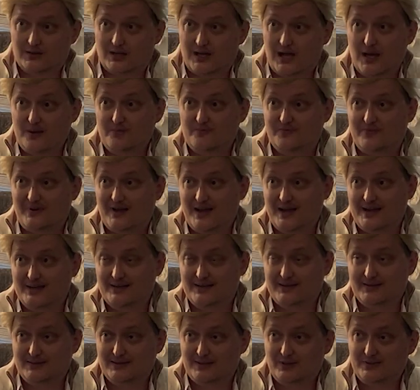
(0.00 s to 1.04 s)
I'm
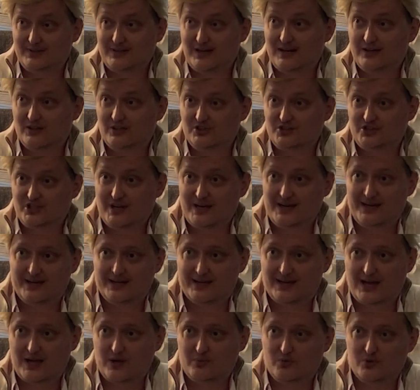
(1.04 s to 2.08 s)
fine. Now, Donald J.,
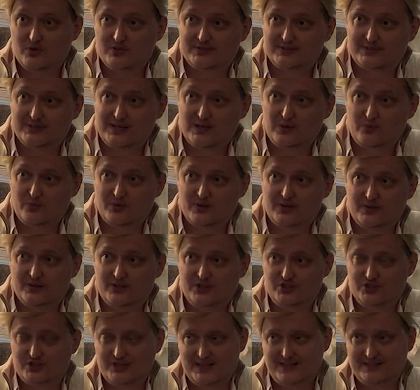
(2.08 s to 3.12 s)
I won't say what the
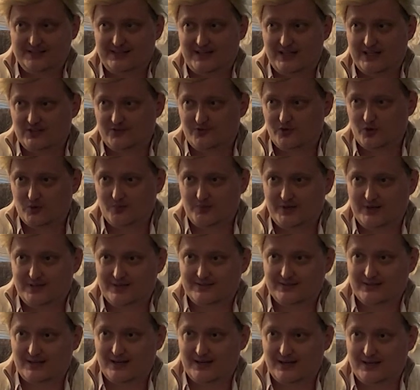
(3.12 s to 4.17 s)
J stands for
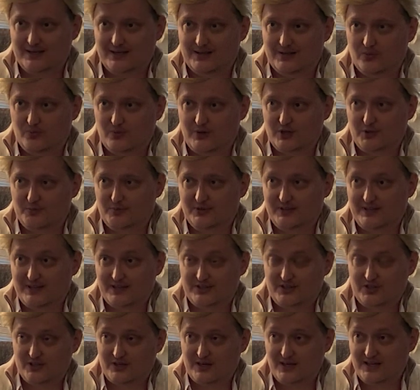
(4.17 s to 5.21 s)
because I want to
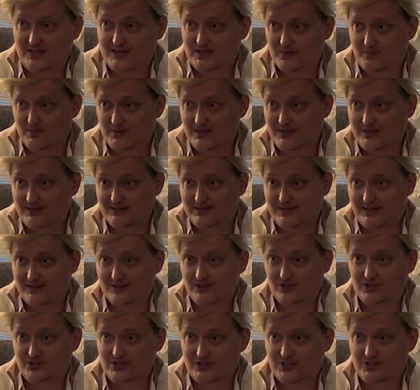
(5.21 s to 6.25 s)
protect your anonymity.
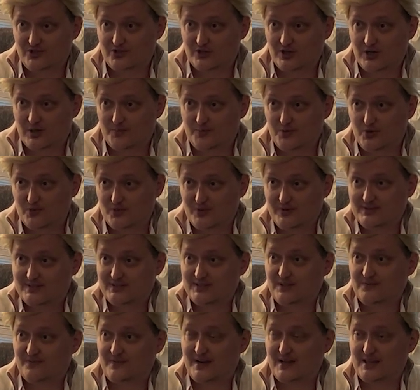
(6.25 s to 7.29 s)
Donald J. Trump, you
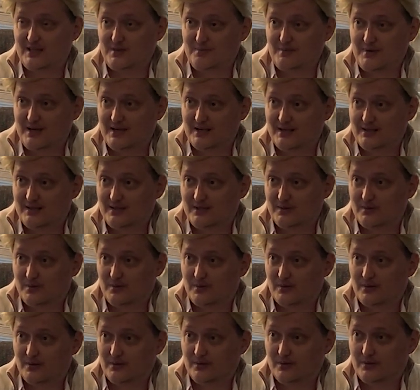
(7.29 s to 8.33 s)
recently finally made
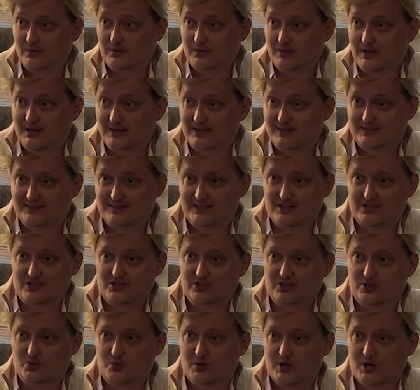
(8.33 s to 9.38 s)
a decision
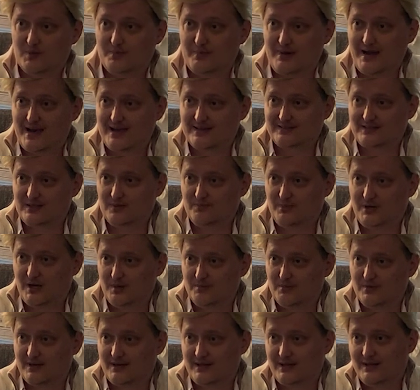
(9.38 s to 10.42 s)
to wear a mask in
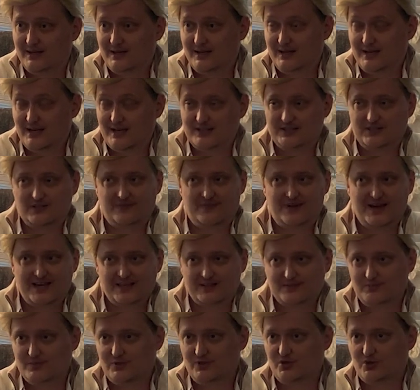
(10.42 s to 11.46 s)
public, as the
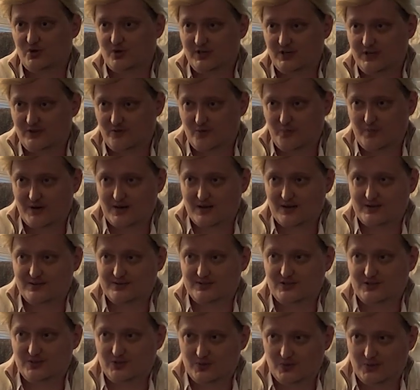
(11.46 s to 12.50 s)
vast majority of Americans
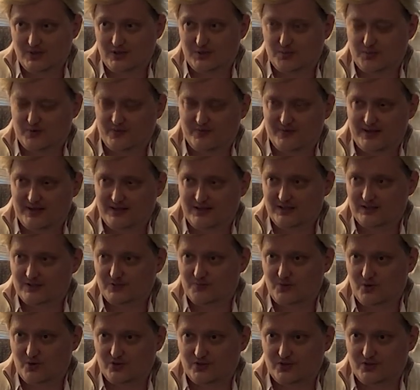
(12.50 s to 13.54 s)
are doing to prevent
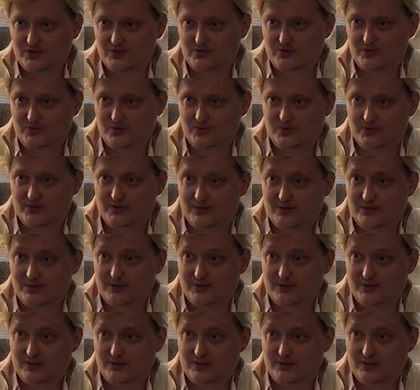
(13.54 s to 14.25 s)
exposure to the